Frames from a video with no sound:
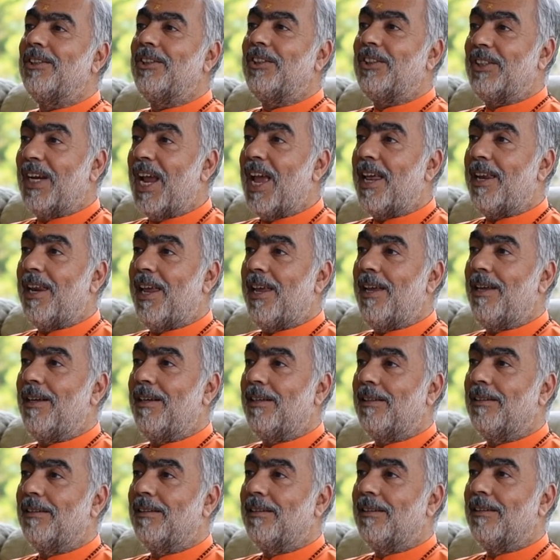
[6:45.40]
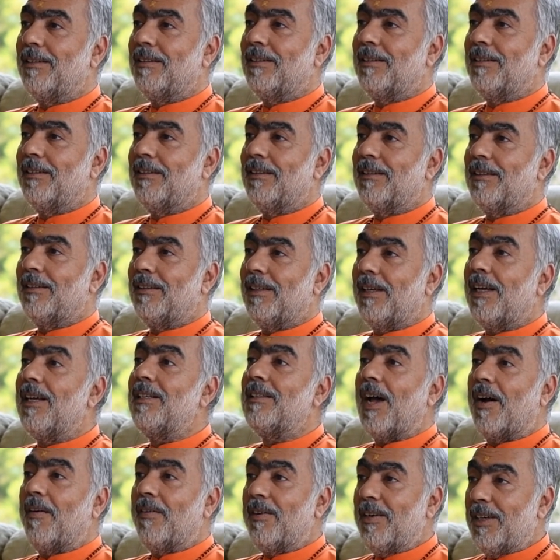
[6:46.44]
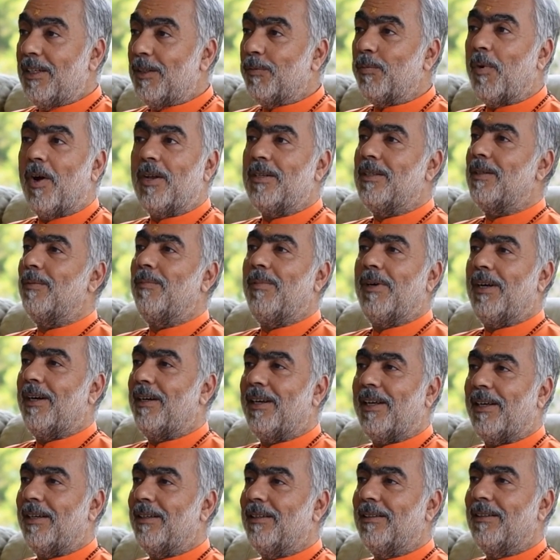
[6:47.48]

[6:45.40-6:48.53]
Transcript: Sharing is our responsibility.